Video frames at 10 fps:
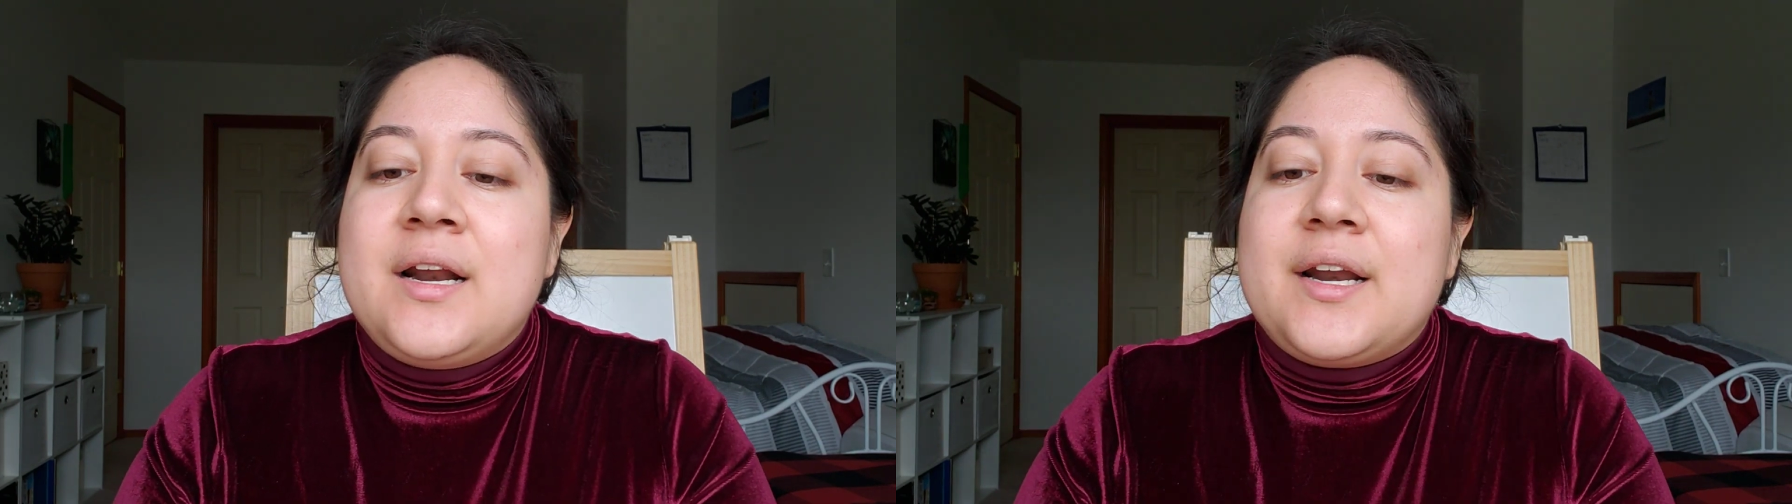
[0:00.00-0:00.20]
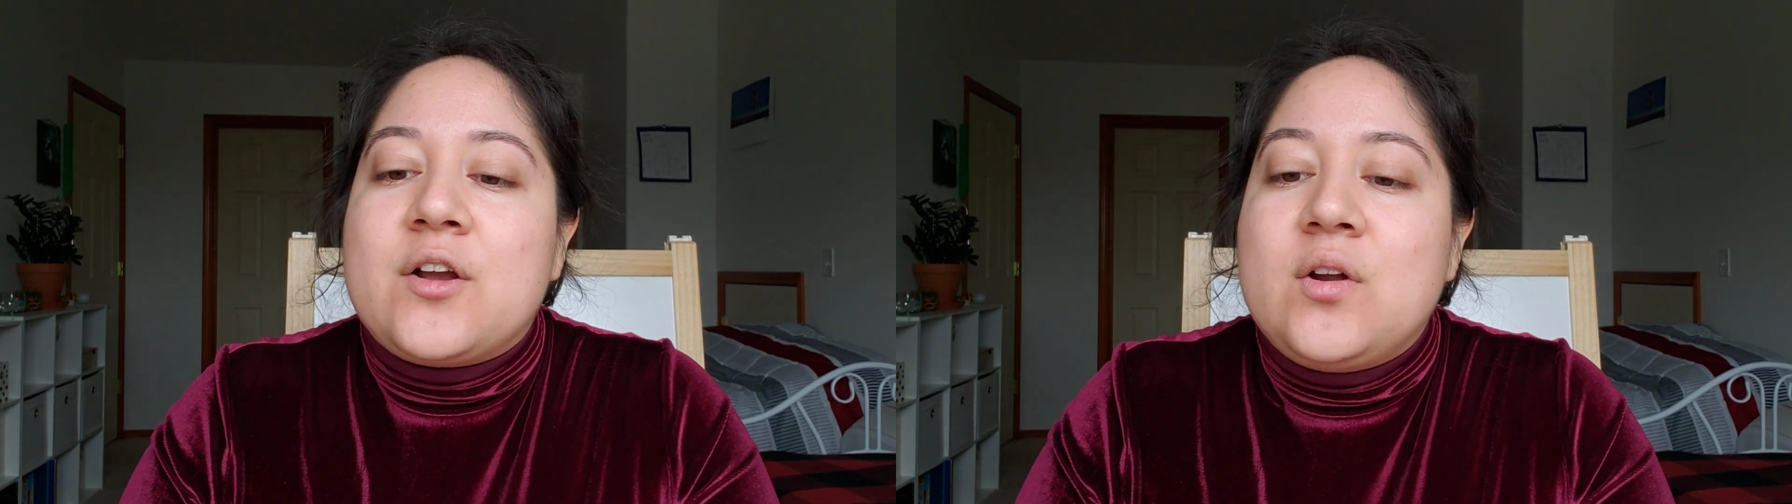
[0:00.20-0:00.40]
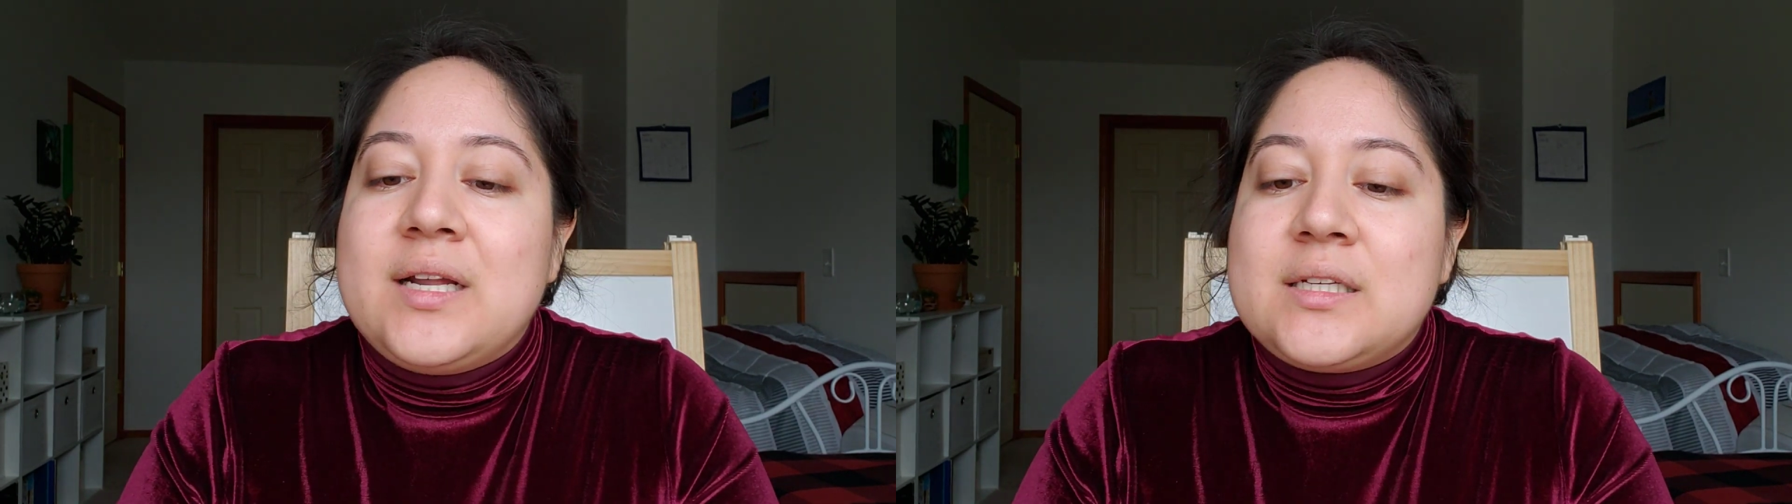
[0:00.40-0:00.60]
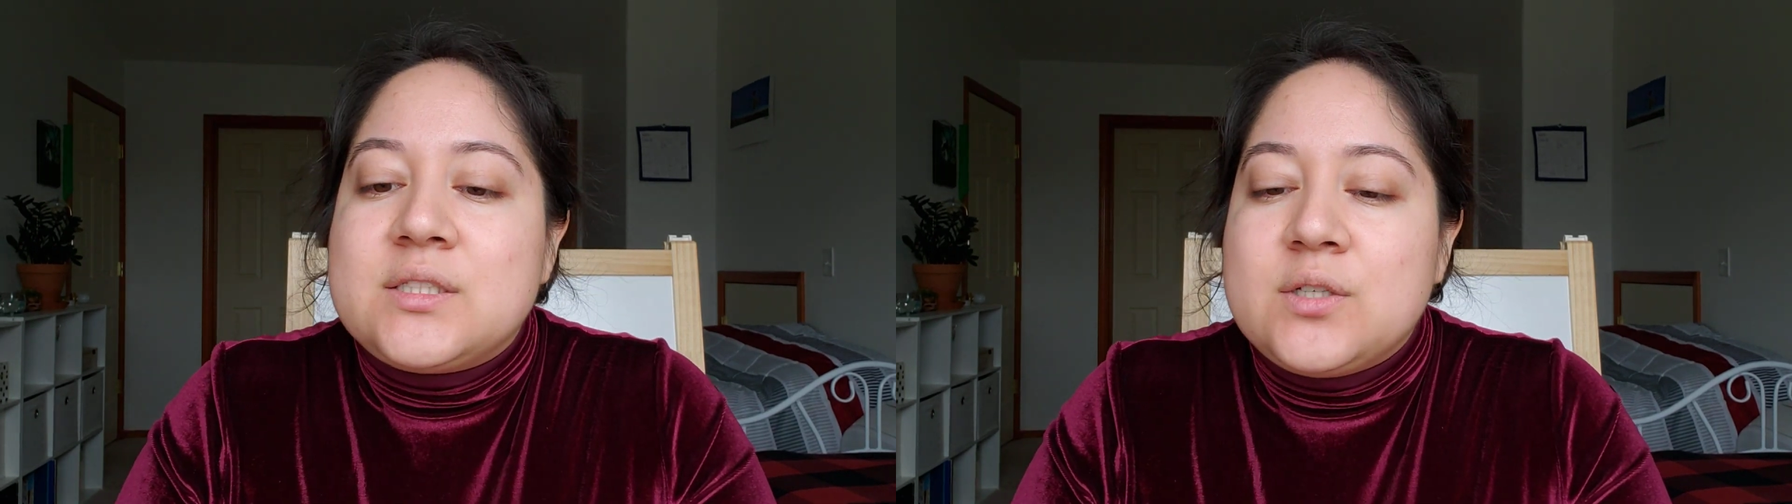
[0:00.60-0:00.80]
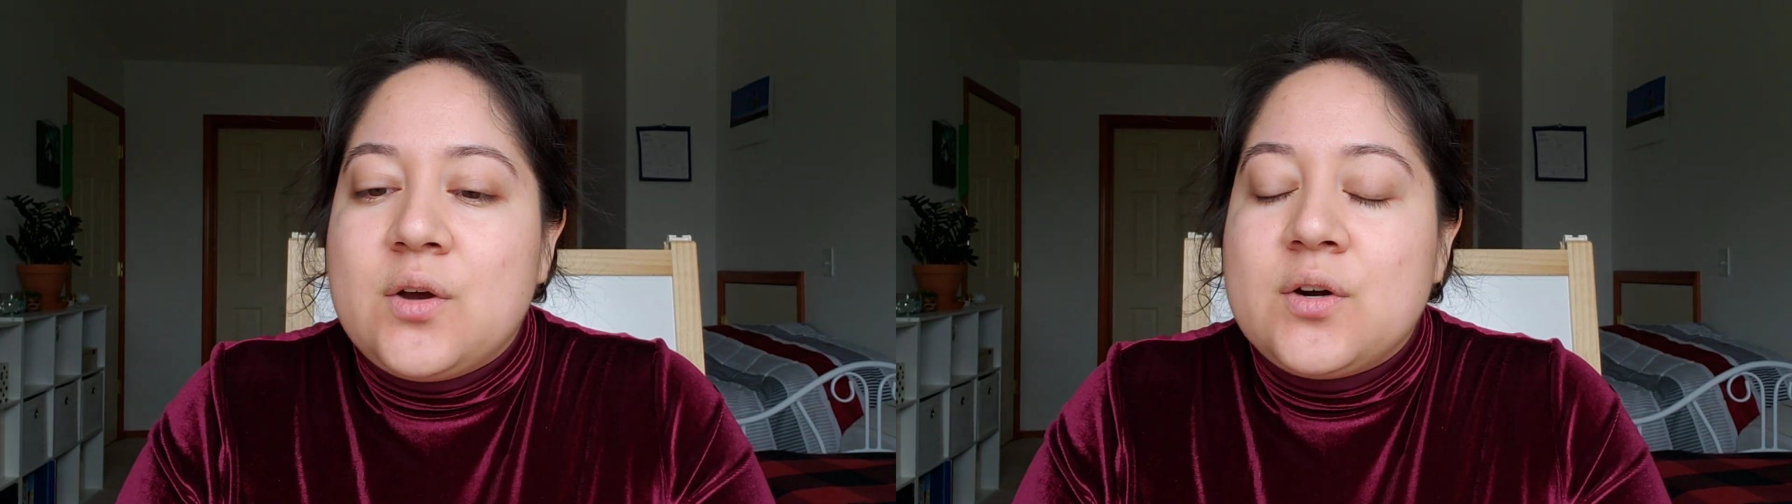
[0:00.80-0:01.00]

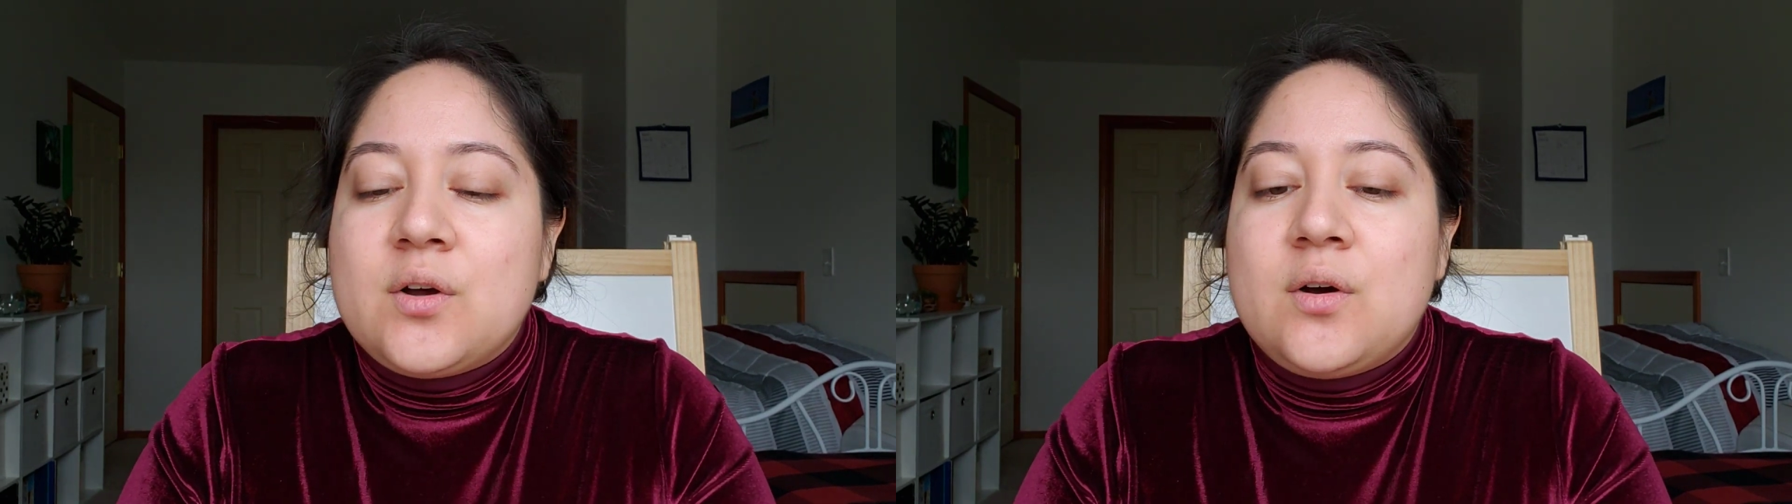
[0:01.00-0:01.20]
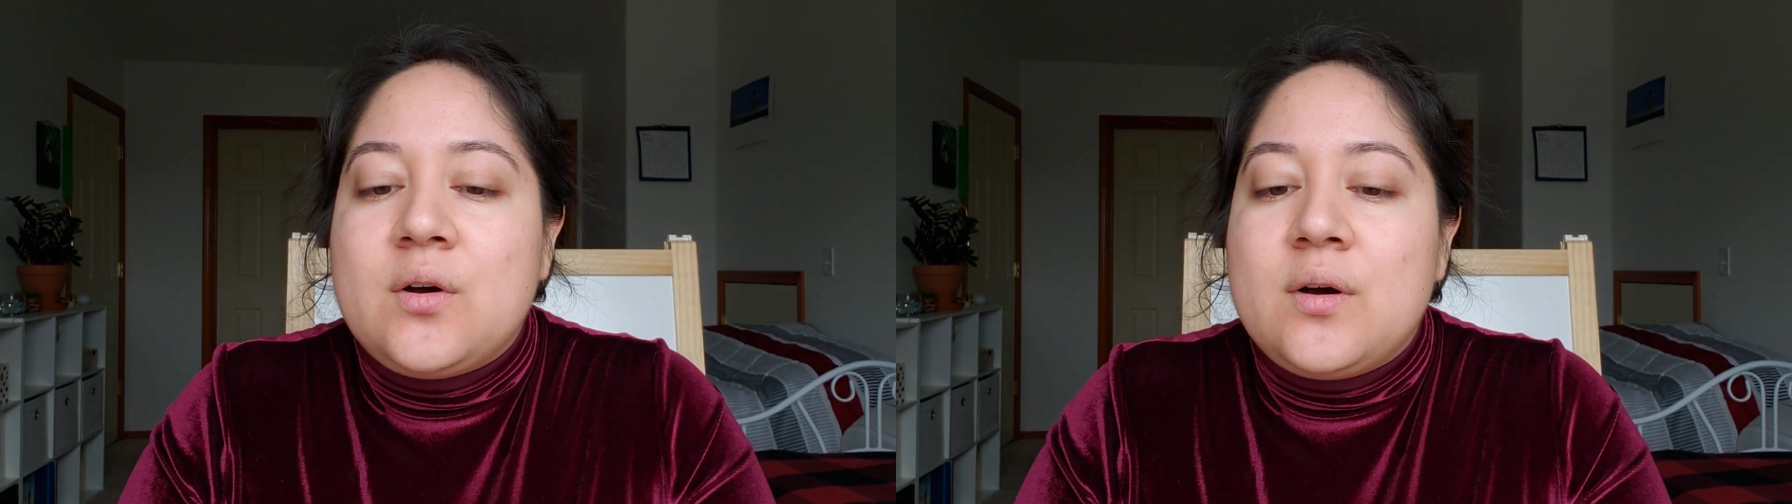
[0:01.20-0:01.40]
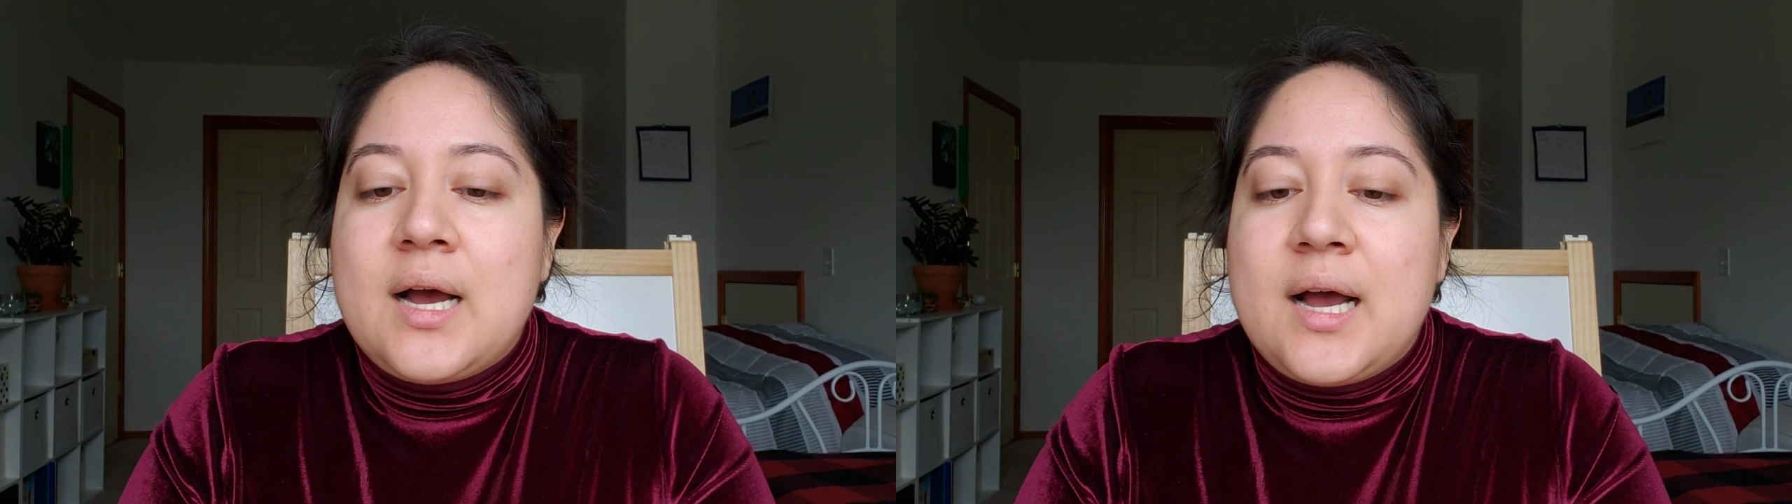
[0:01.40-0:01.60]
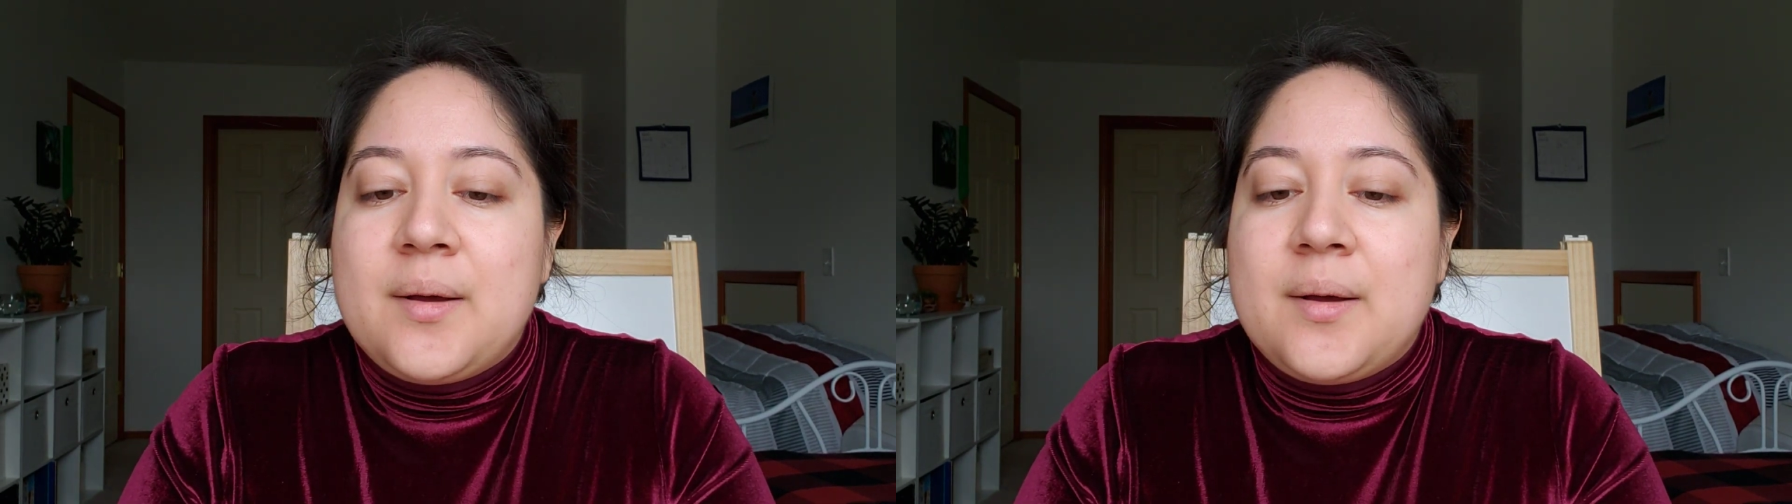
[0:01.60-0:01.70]
recolección o